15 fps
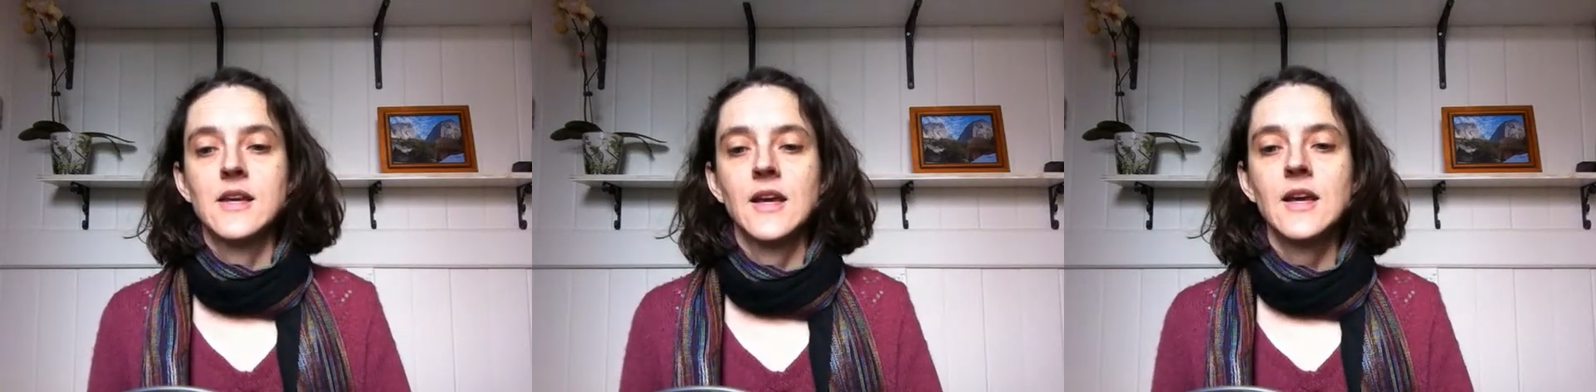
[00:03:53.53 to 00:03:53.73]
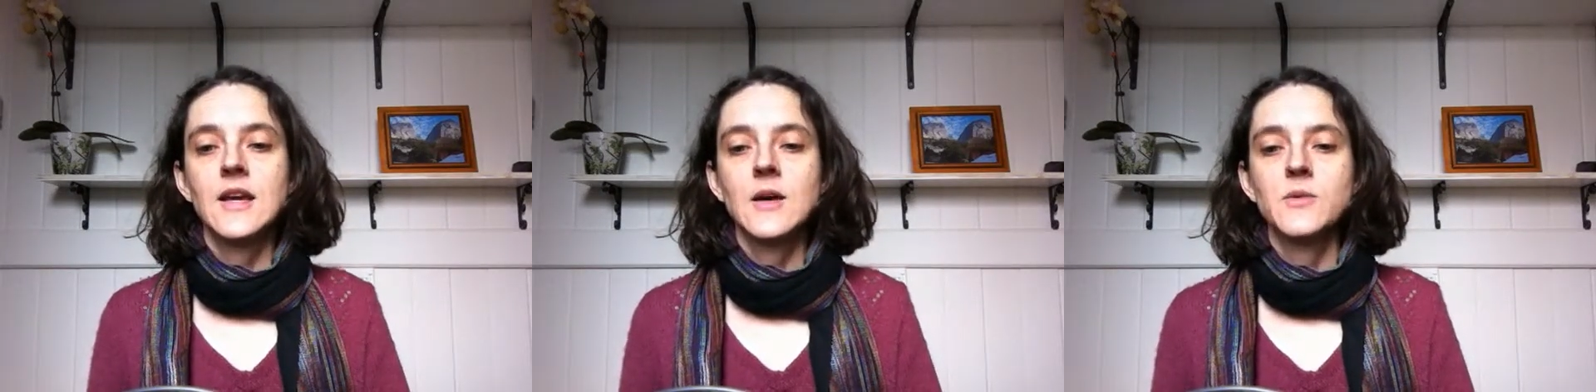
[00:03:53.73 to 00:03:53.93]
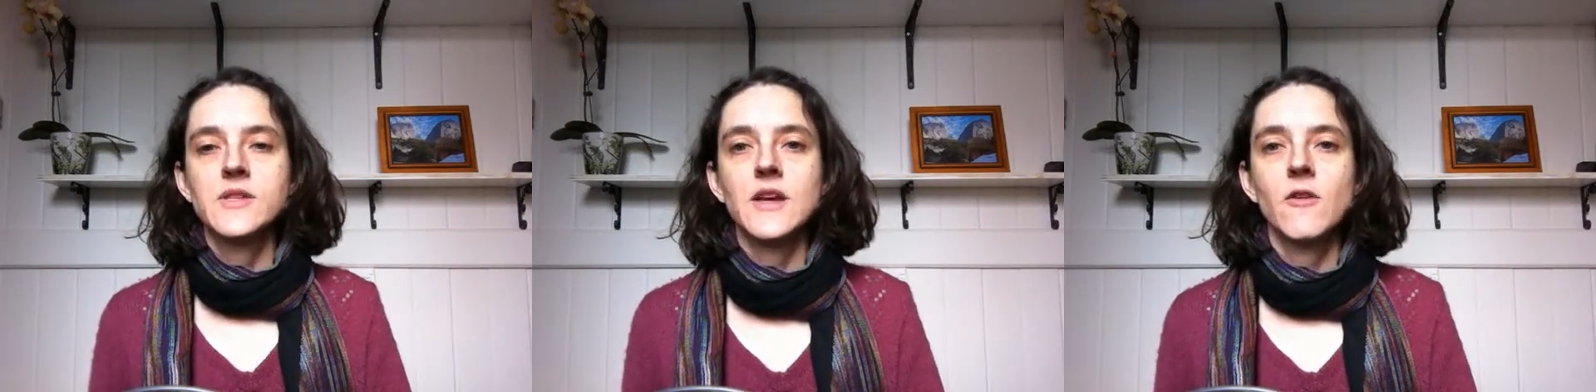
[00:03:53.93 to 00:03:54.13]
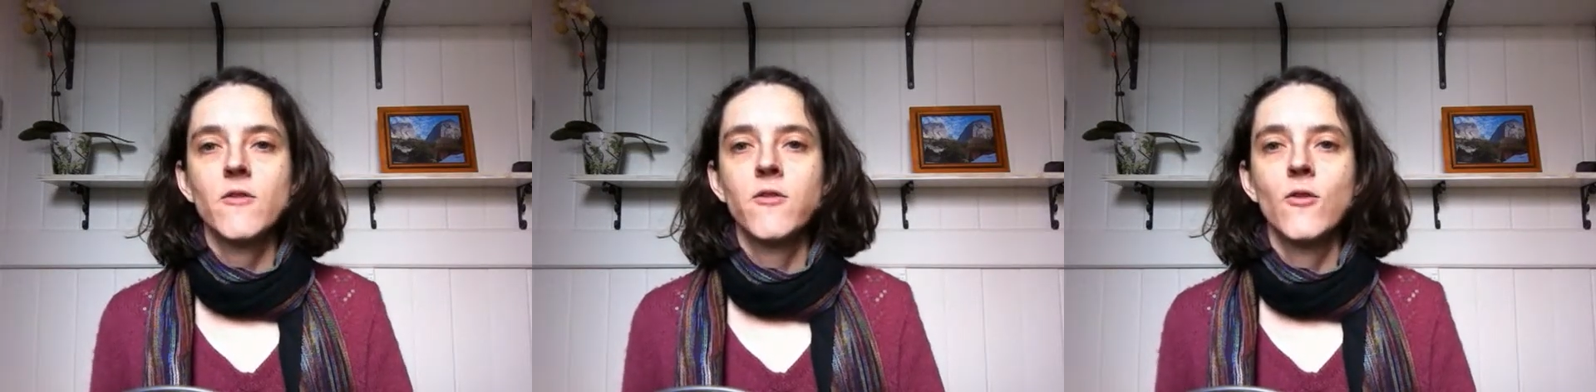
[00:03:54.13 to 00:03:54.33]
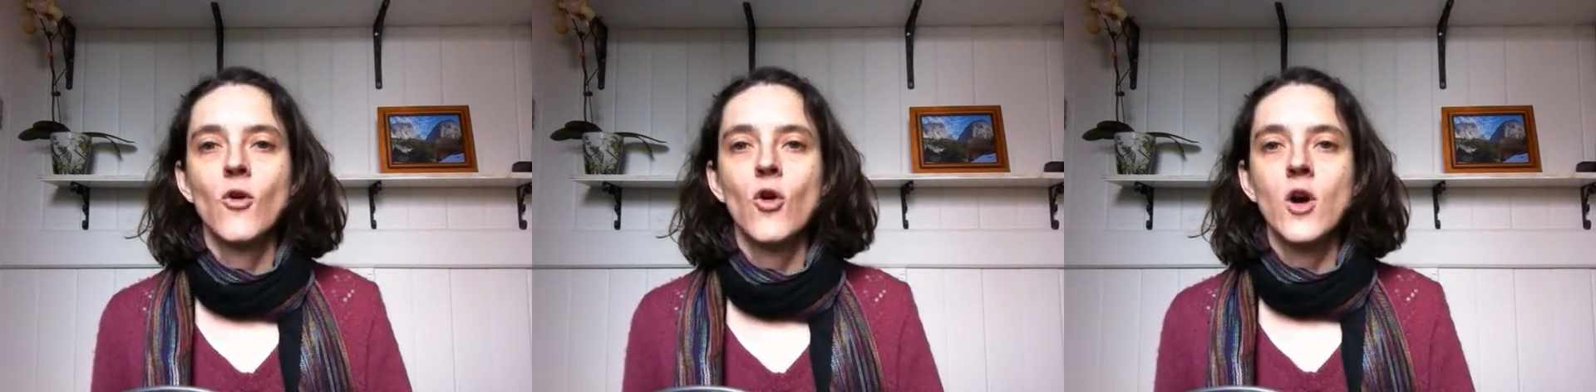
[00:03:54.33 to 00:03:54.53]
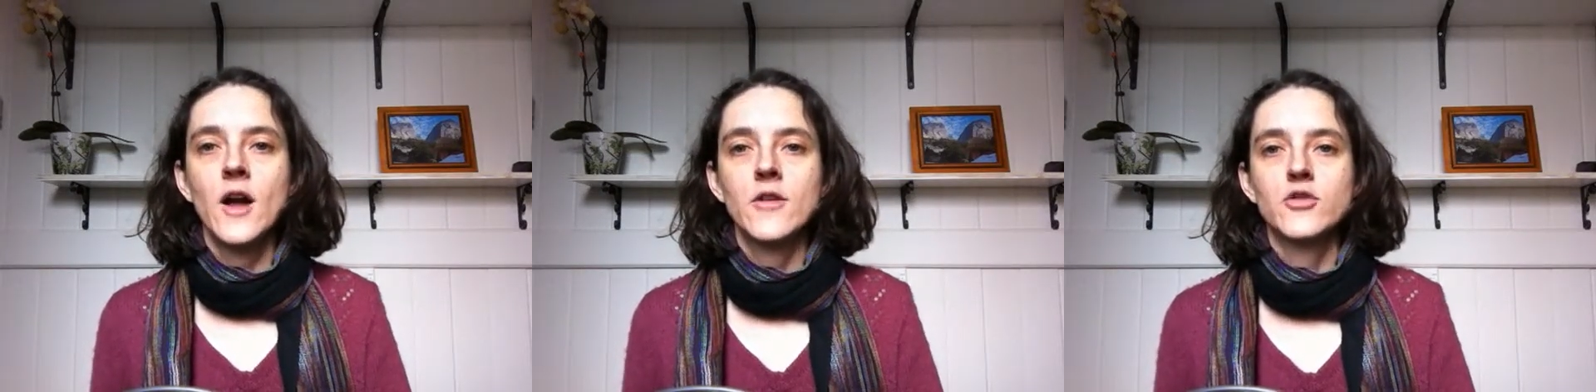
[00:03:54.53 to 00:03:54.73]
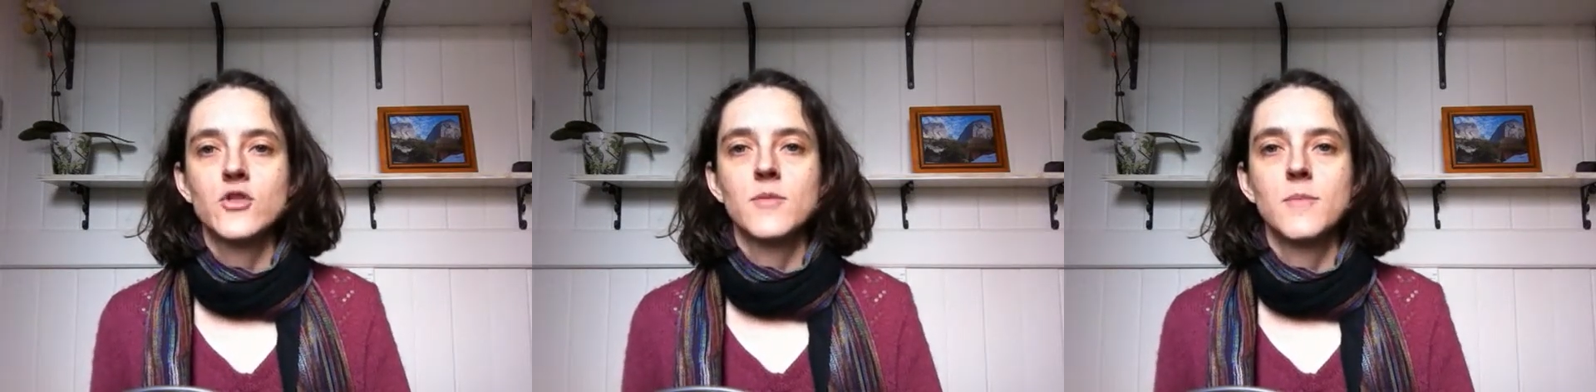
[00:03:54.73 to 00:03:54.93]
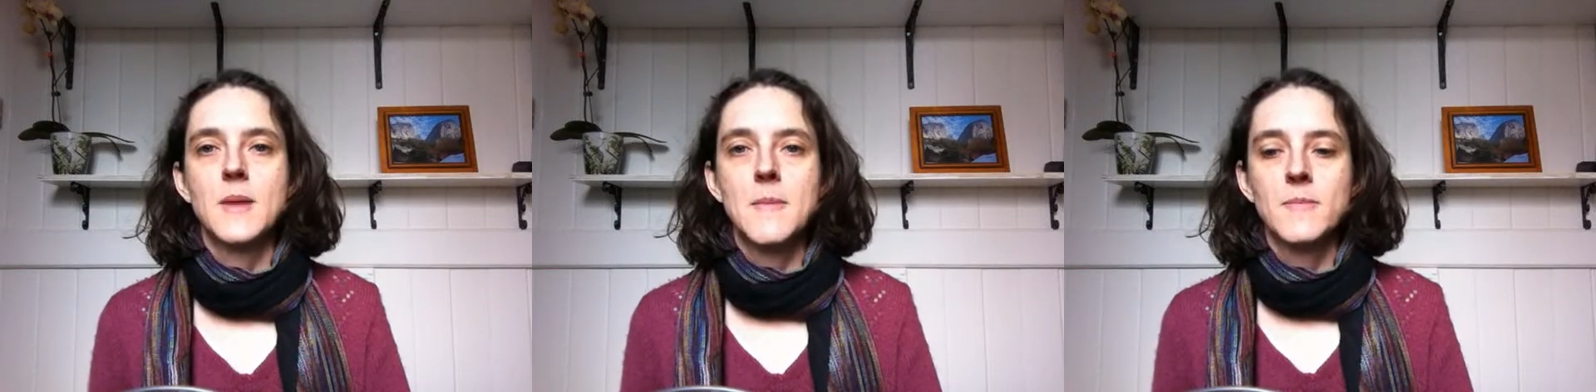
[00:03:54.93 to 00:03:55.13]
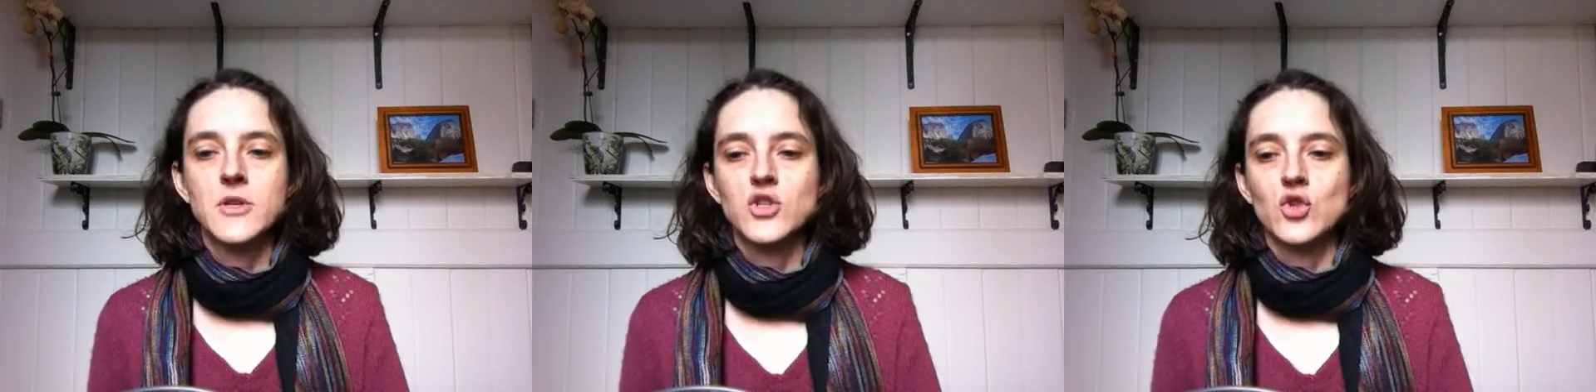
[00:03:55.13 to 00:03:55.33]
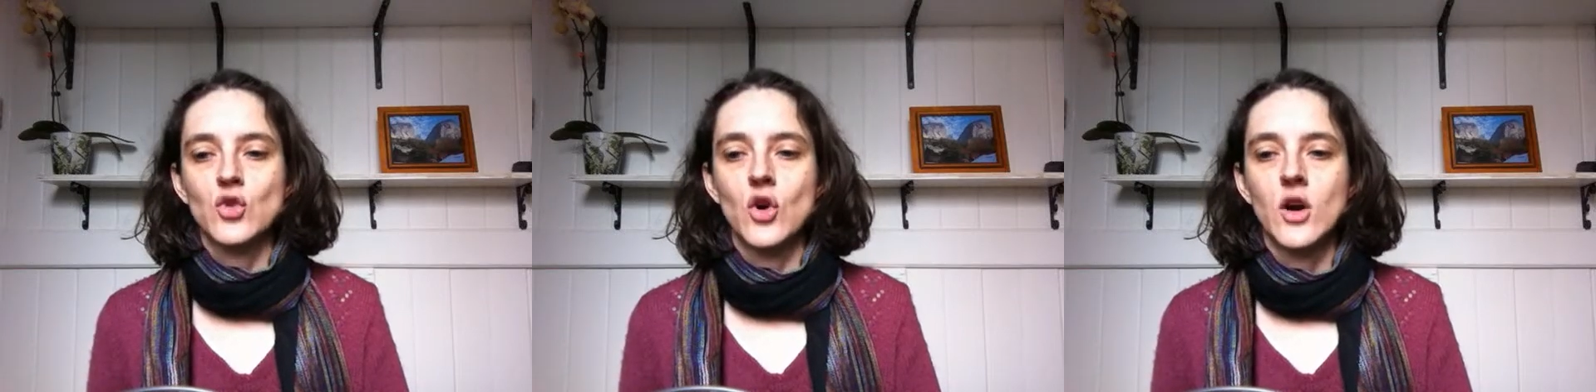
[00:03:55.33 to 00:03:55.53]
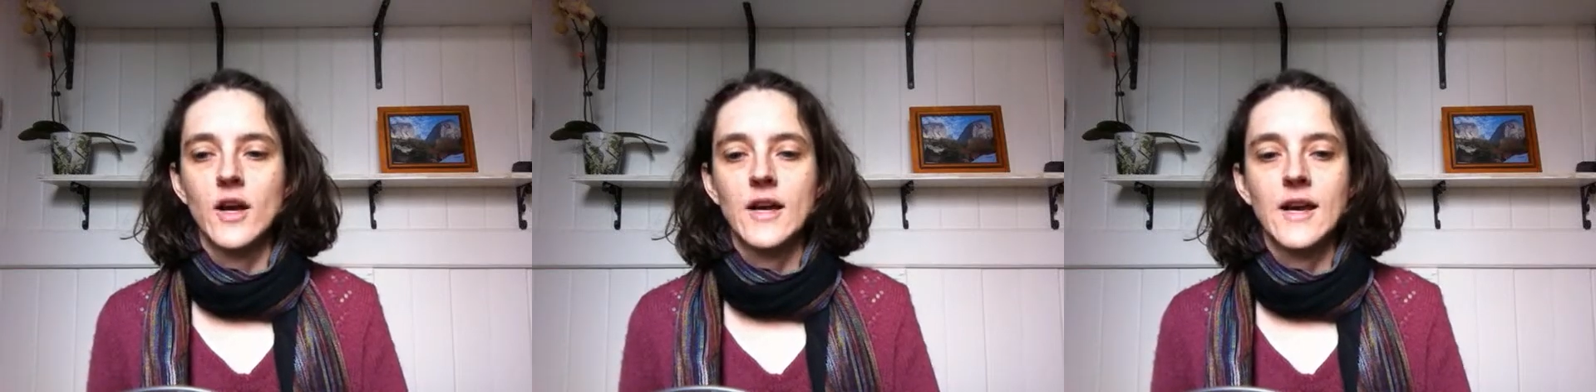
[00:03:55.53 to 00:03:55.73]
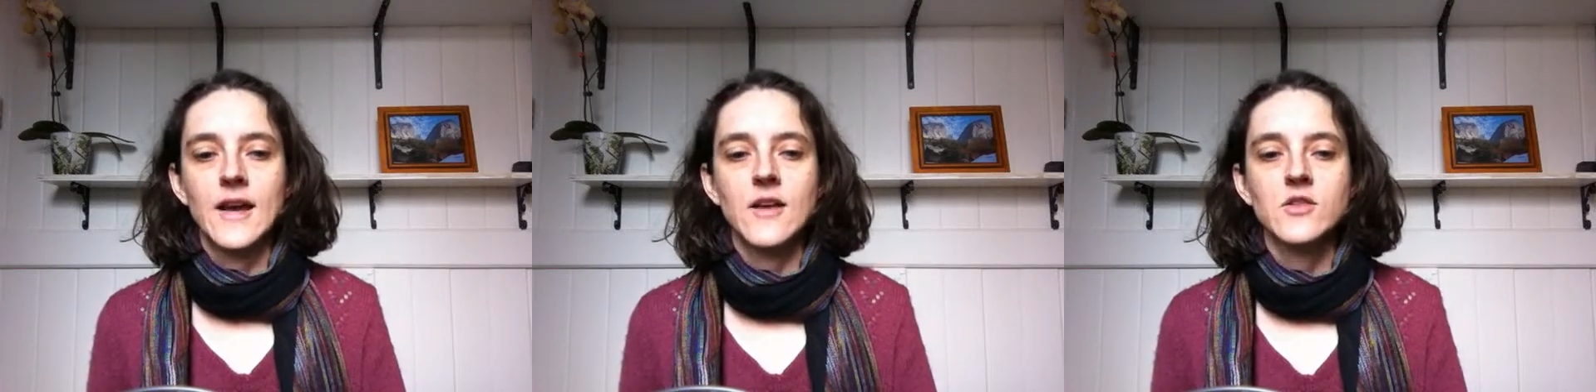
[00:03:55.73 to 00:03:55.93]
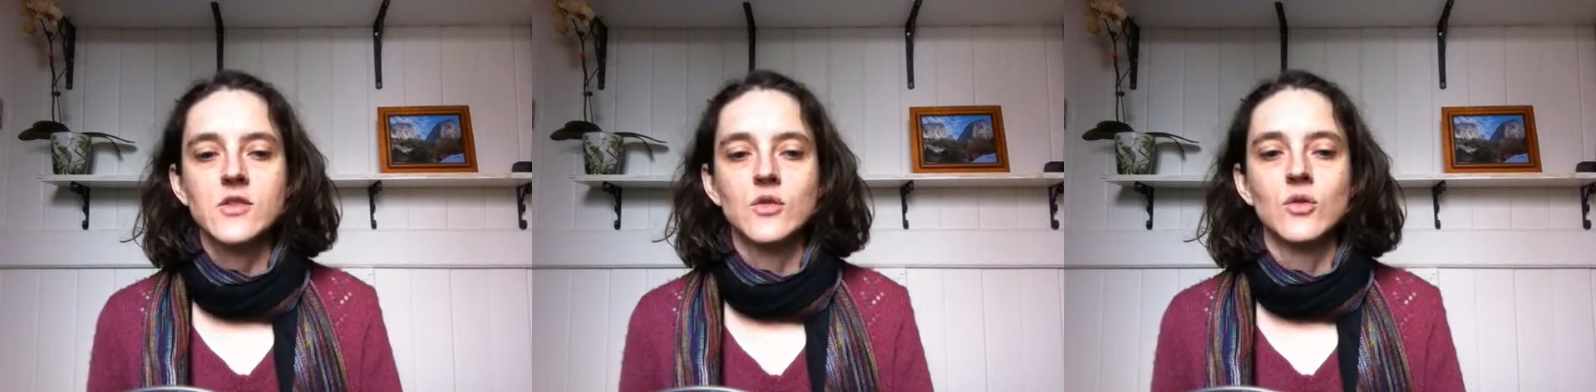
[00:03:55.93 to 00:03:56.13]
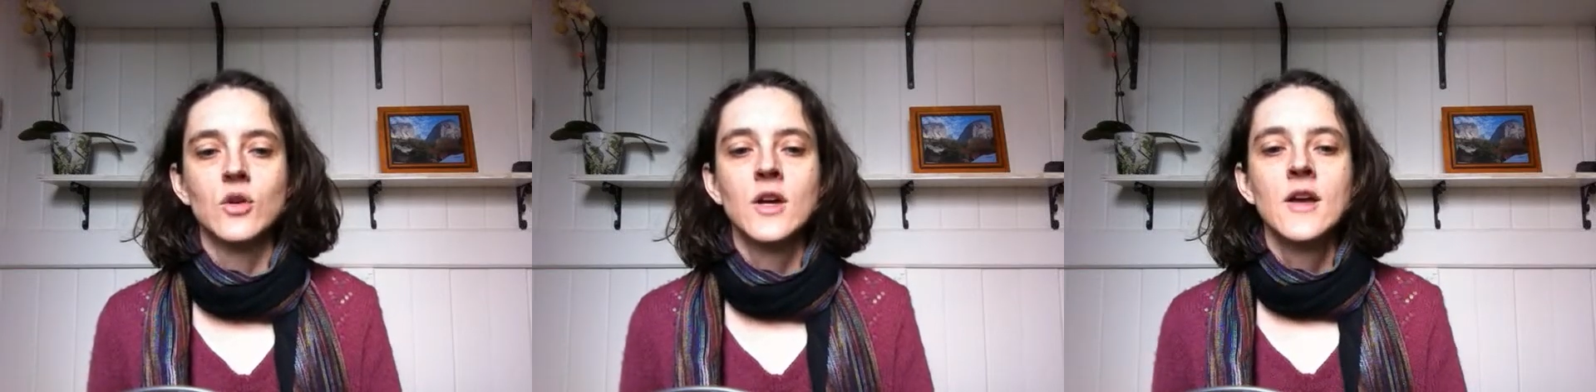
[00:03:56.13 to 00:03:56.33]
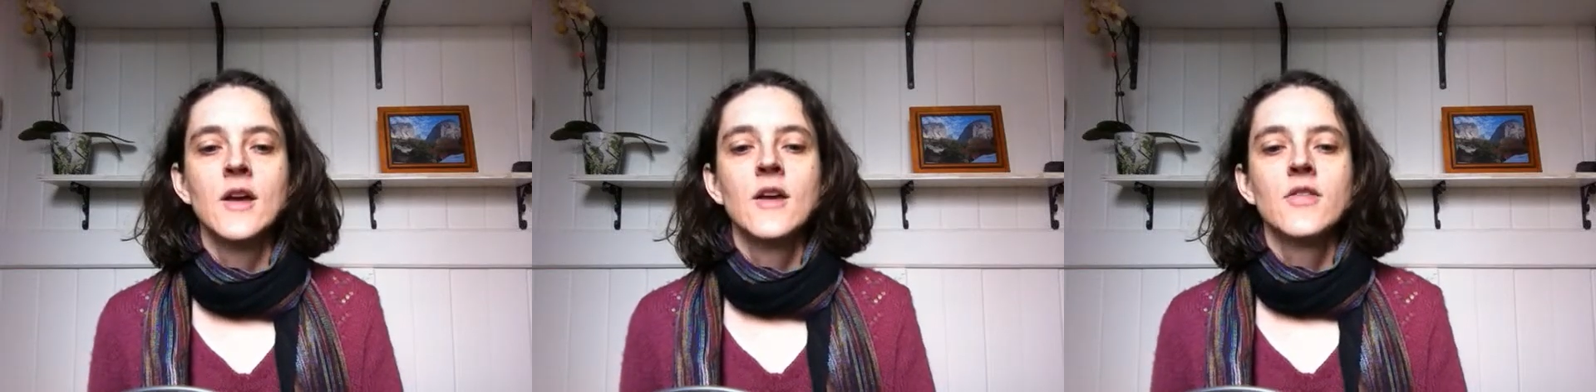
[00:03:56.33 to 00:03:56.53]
it was our 400 member strong council